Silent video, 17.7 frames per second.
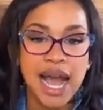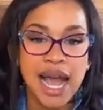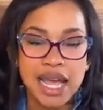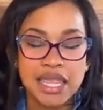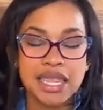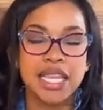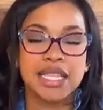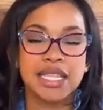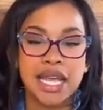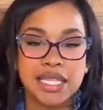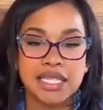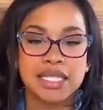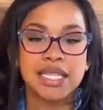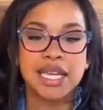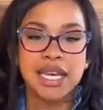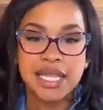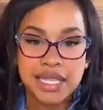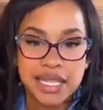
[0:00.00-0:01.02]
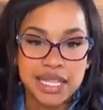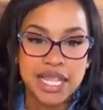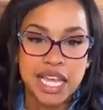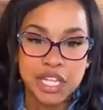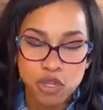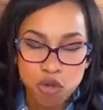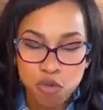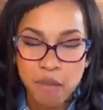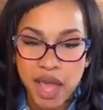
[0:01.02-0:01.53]
I think
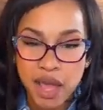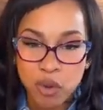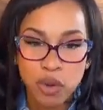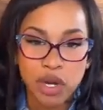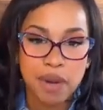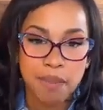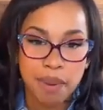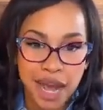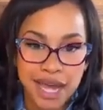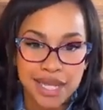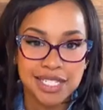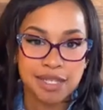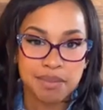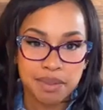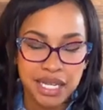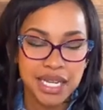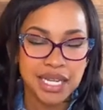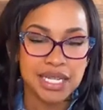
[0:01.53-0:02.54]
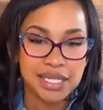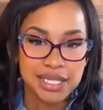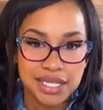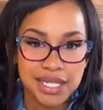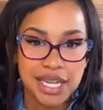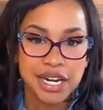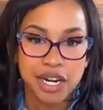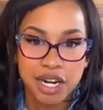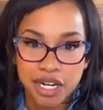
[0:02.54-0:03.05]
that you may want to possibly
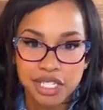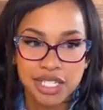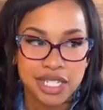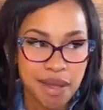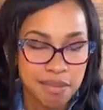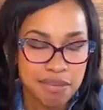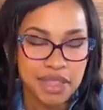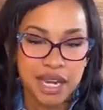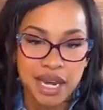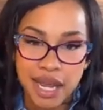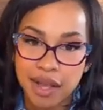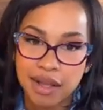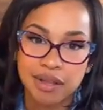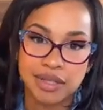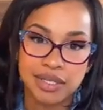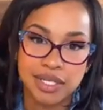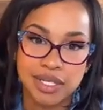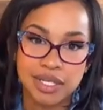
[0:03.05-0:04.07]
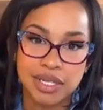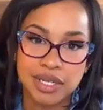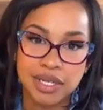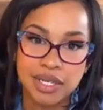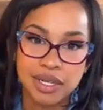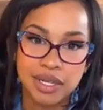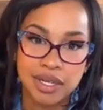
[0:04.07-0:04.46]
consider something else.